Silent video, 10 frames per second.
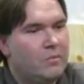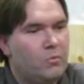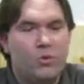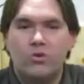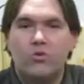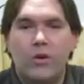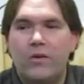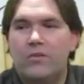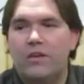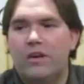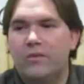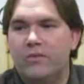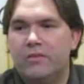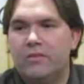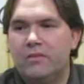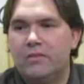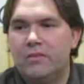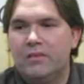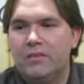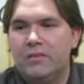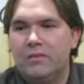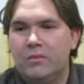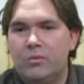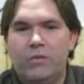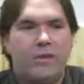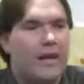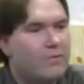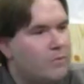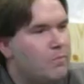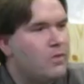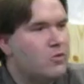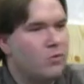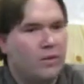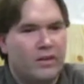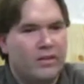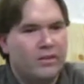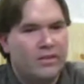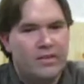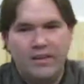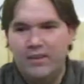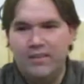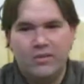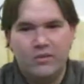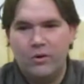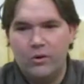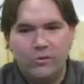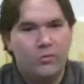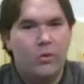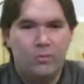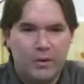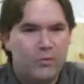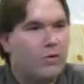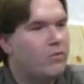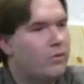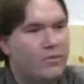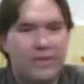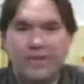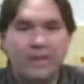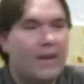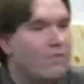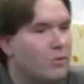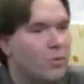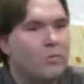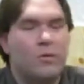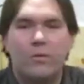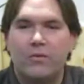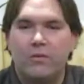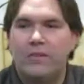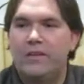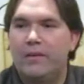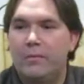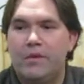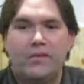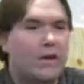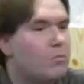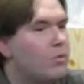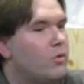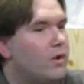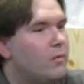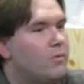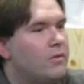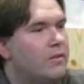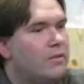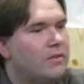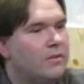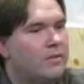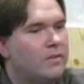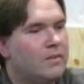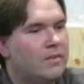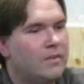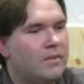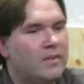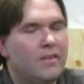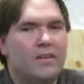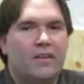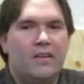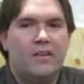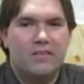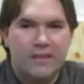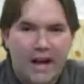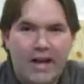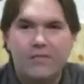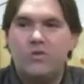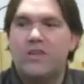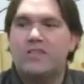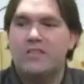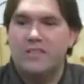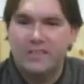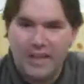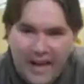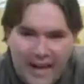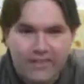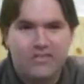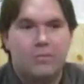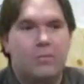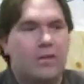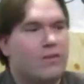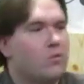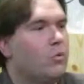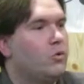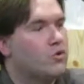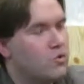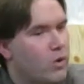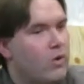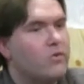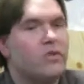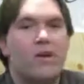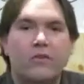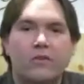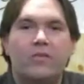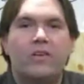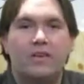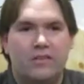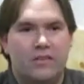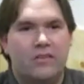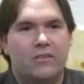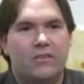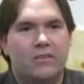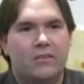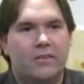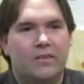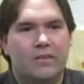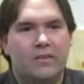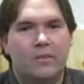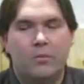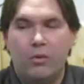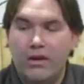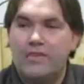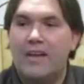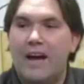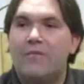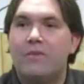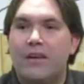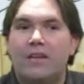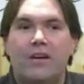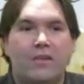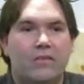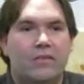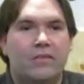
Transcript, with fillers: We'll destroy ourselves. We'll have a life of misery. And this earth won't be worth living in, and heaven won't be worth living in by the time we're done with it. He's a God of justice because he has to be, because we'll destroy ourselves if he isn't. Praise God for that love.